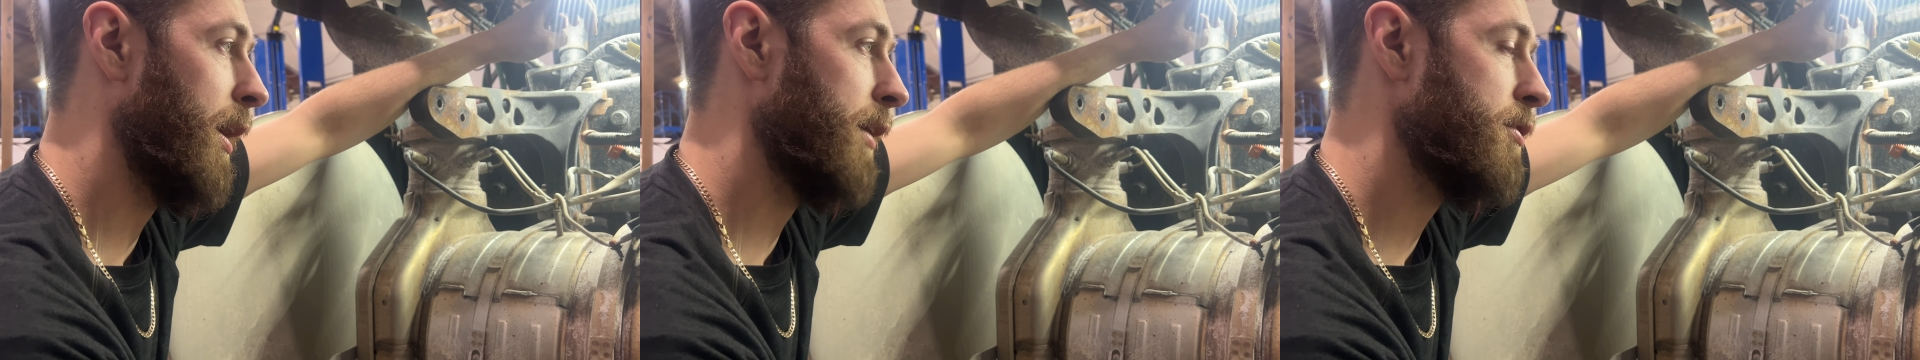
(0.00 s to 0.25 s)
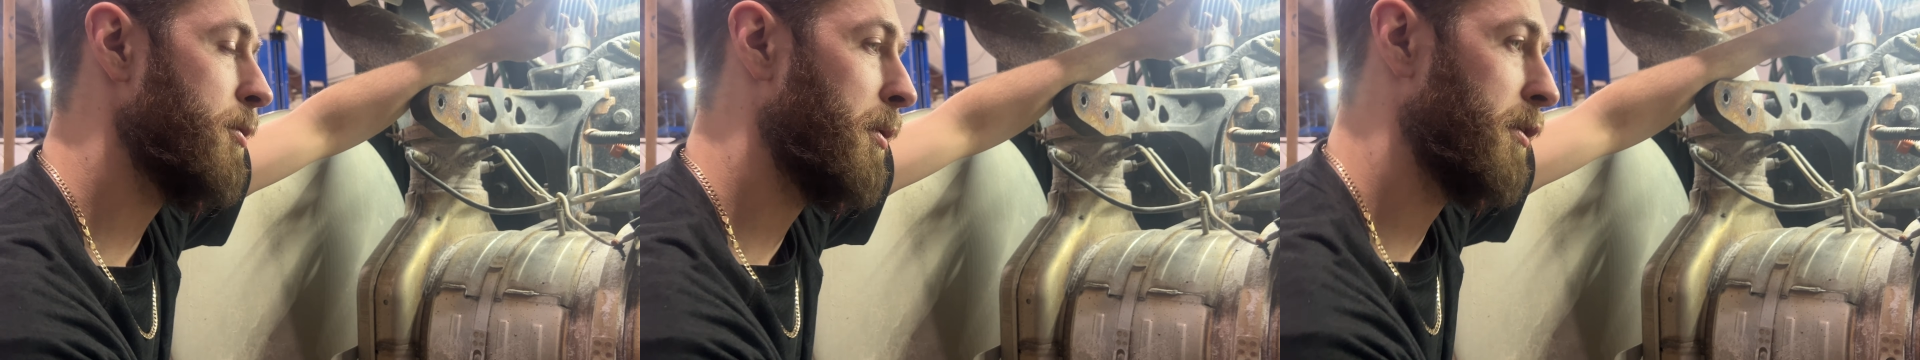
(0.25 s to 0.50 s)

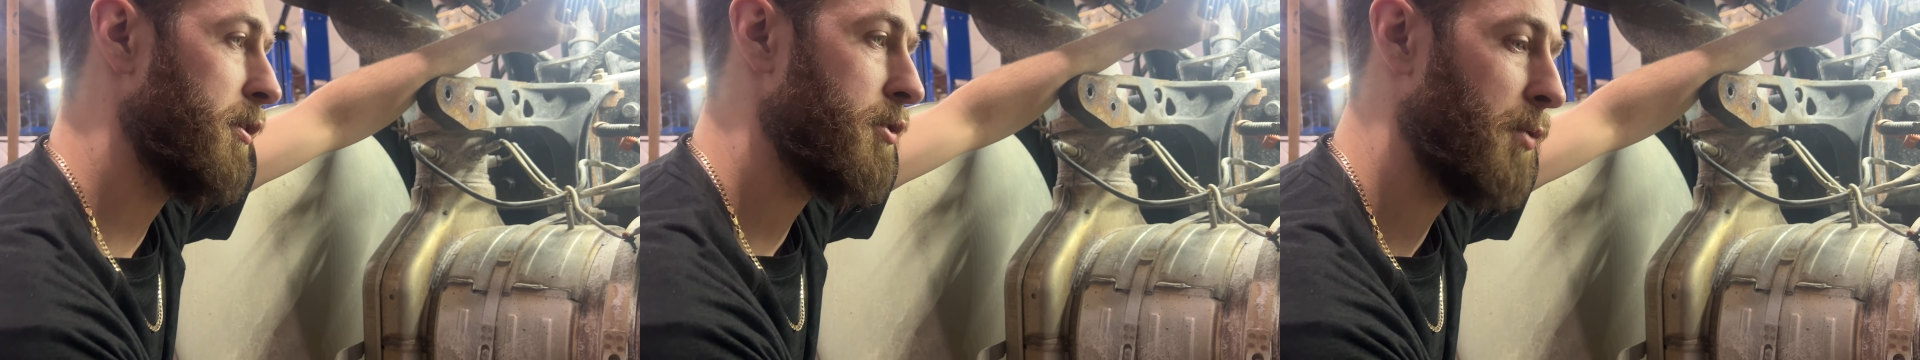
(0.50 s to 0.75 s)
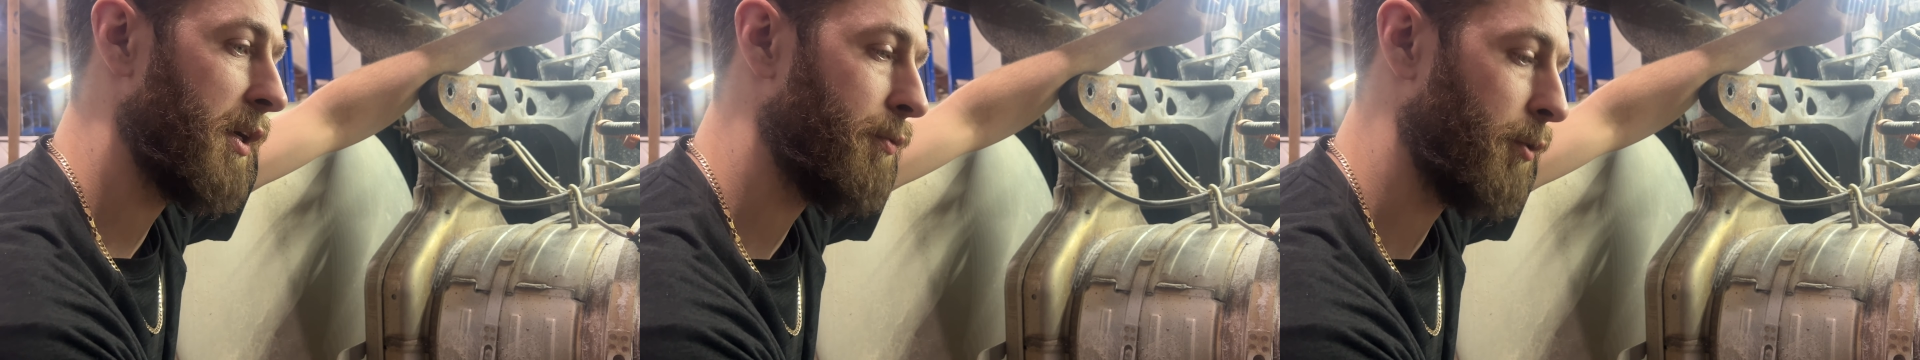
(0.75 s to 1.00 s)

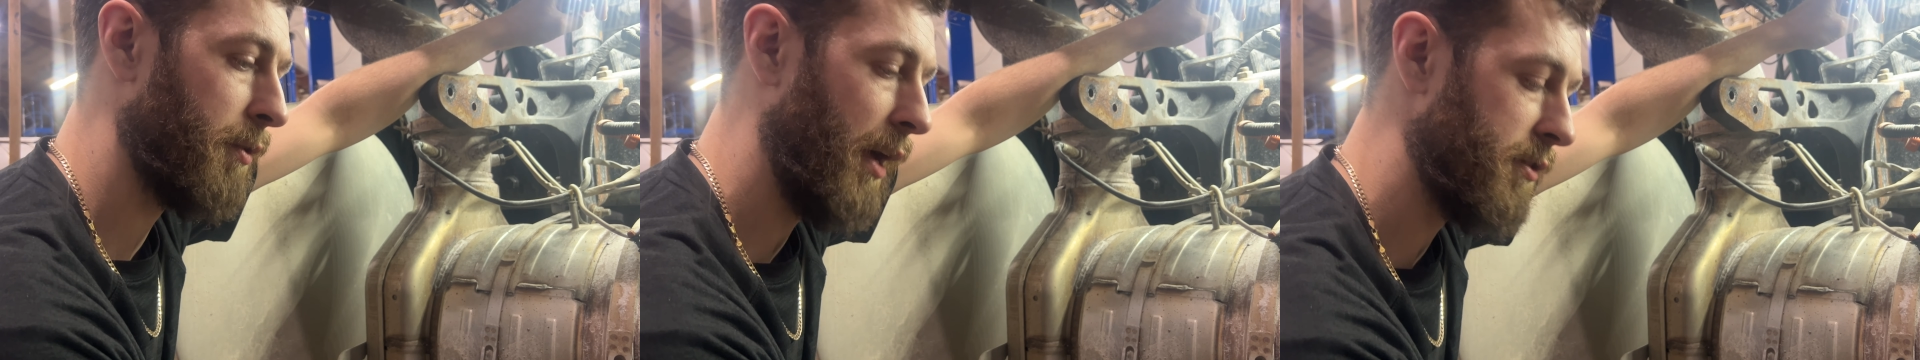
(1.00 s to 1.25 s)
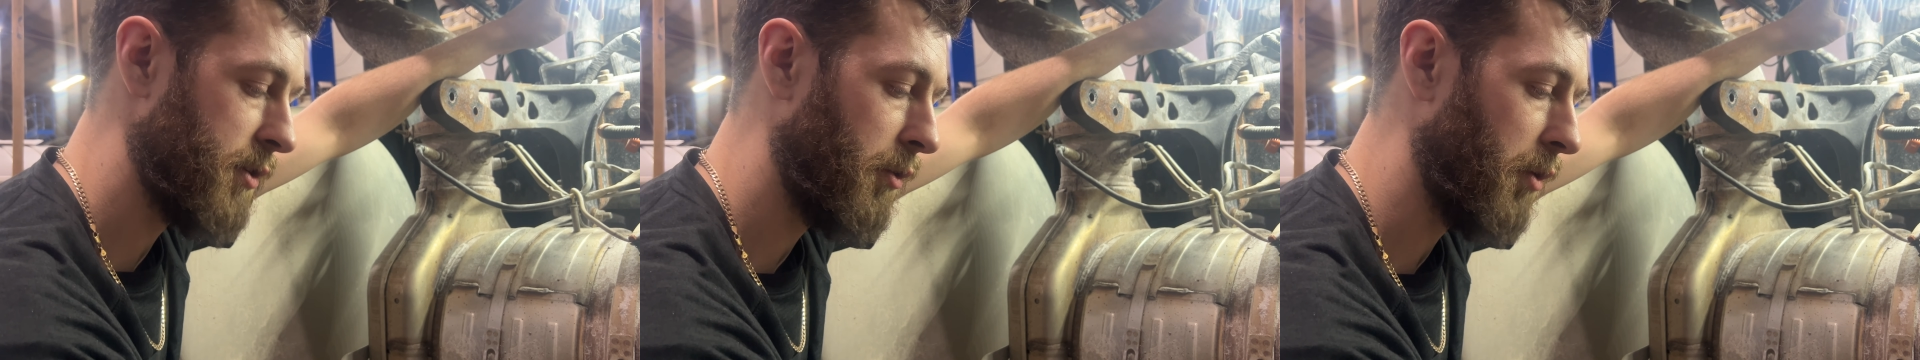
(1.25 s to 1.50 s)

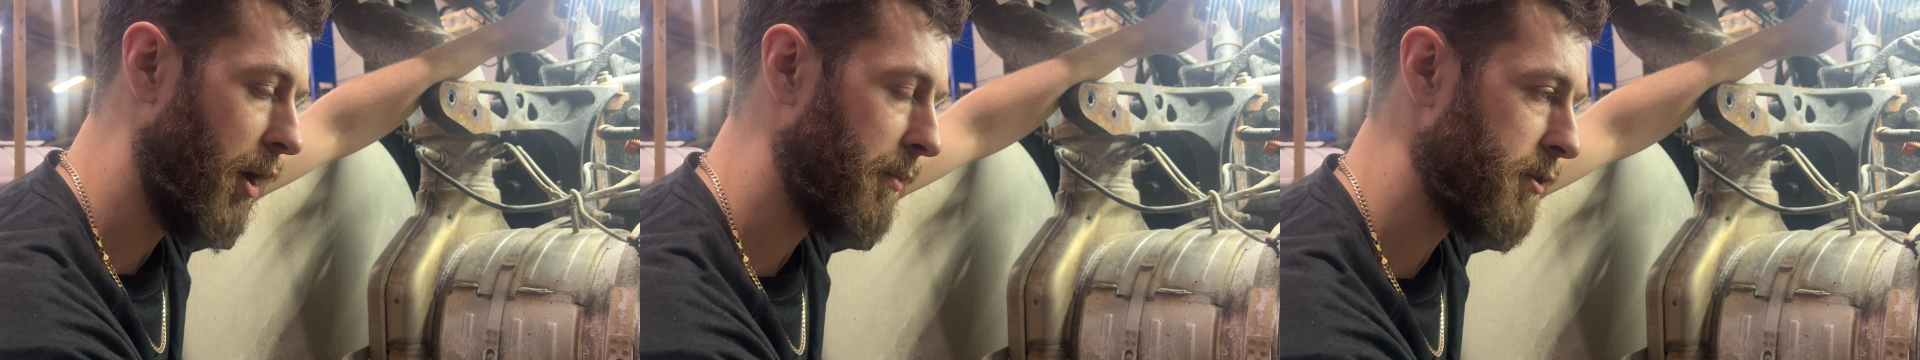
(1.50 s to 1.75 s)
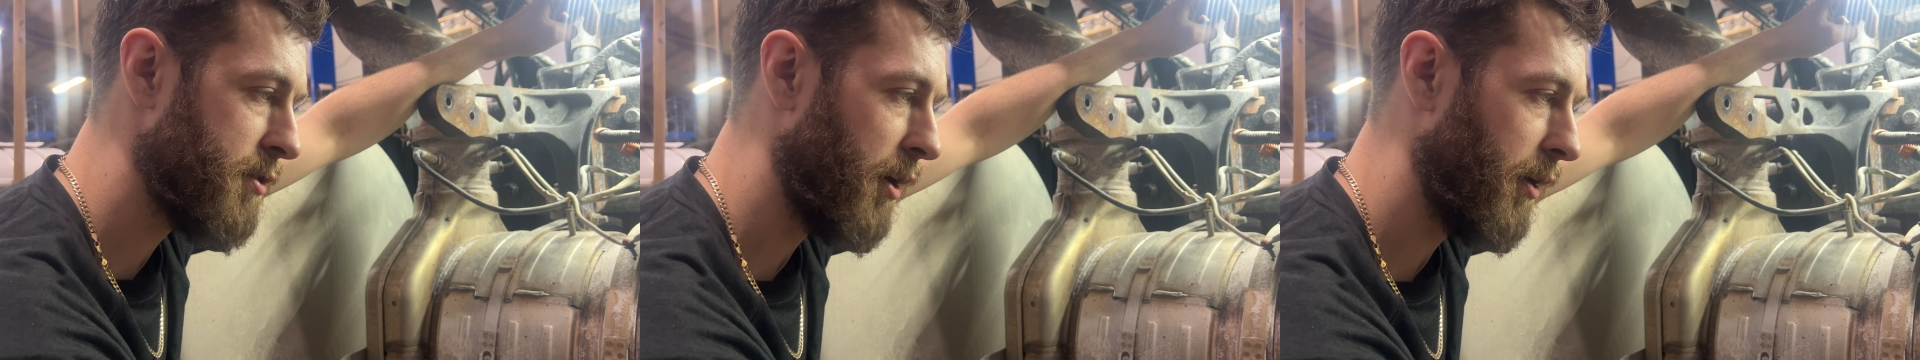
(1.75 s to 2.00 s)
224,000
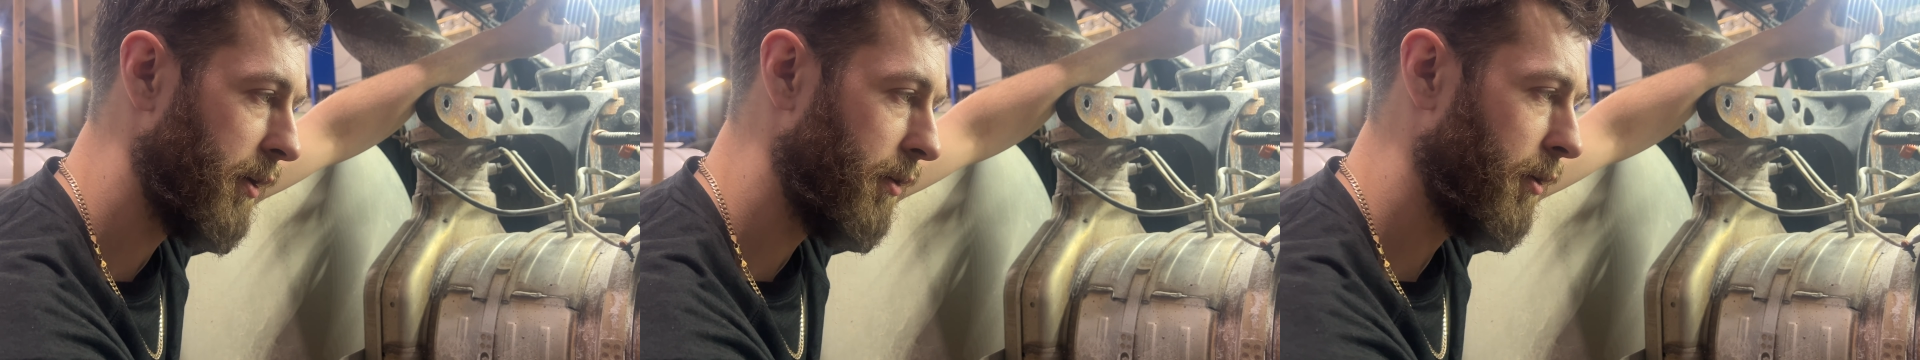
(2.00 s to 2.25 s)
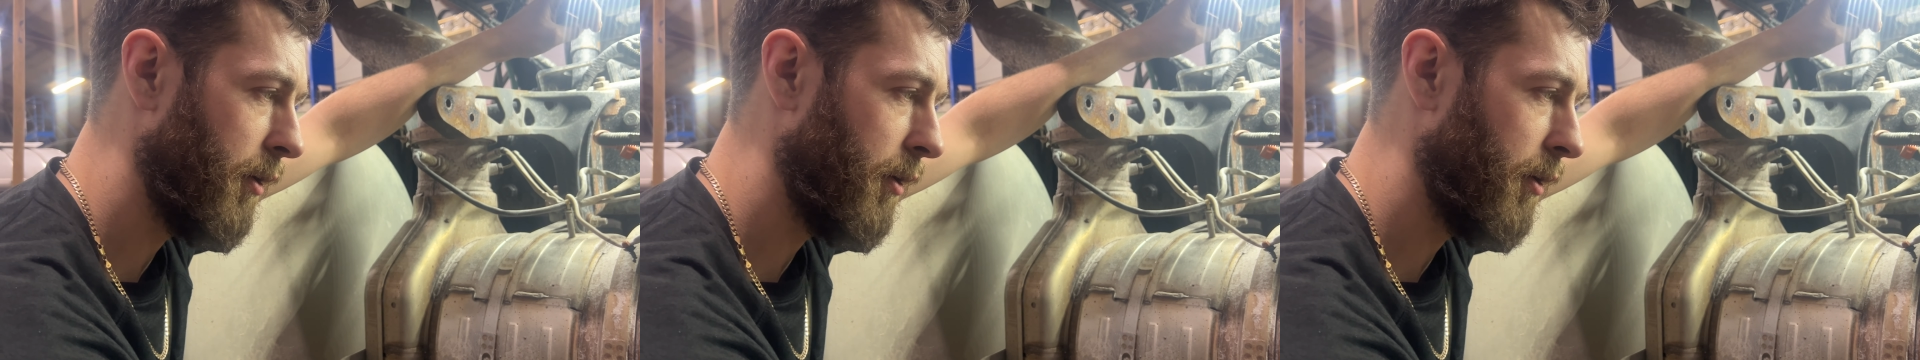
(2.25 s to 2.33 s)
kilometers on it.